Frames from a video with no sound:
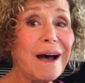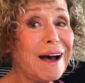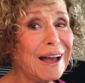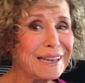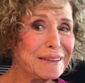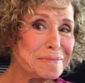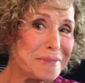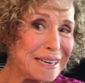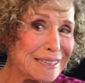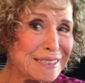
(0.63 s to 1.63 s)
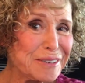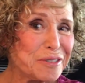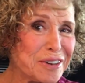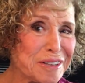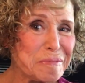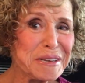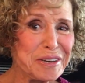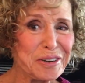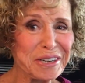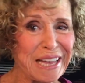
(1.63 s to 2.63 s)
Hi, Bette with Crosby
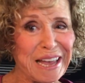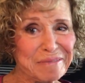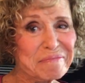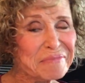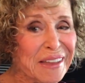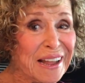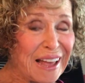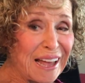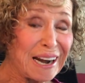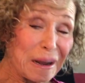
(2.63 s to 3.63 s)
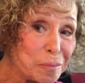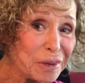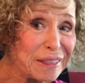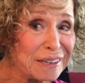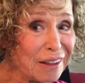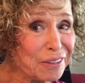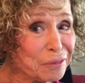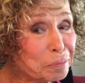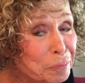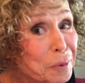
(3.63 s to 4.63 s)
here again, and I'm with another
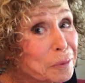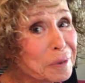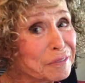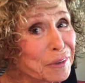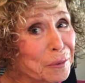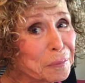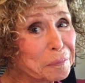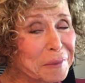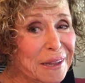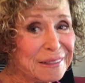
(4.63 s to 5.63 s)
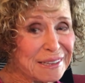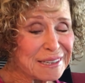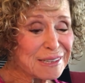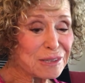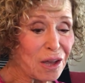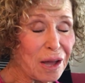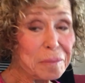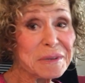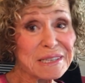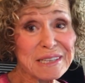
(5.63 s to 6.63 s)
book review. This
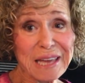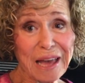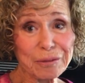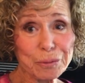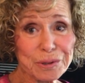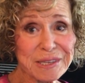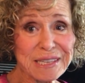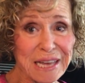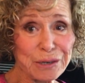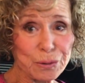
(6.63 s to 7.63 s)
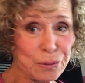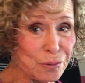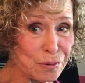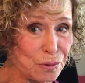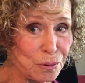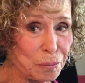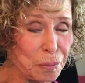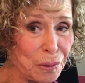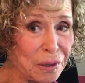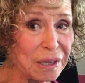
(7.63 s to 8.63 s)
time it's Katherine Center's new
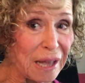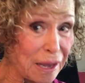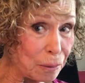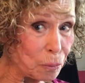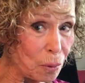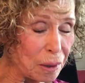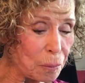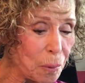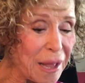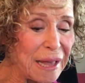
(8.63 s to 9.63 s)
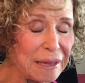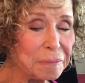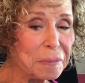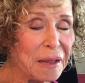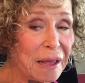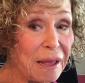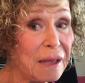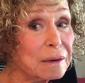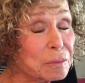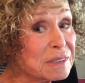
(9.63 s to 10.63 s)
book, How to Walk Away,
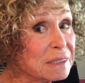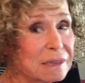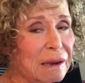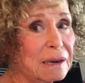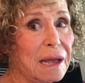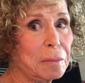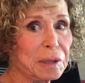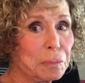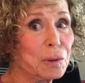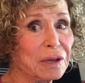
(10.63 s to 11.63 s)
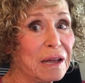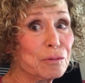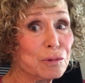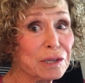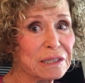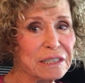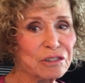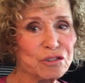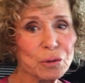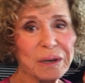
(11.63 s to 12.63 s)
and it was a dynamic book. I really
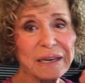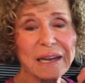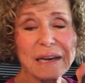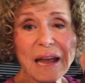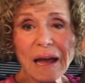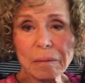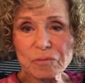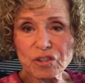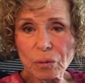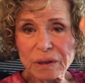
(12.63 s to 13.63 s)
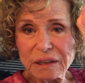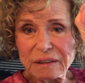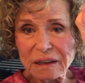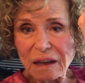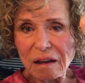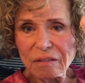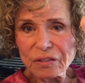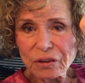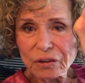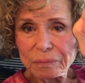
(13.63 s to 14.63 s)
enjoyed it. I'm showing you the
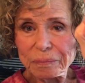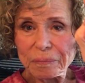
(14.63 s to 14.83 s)
cover,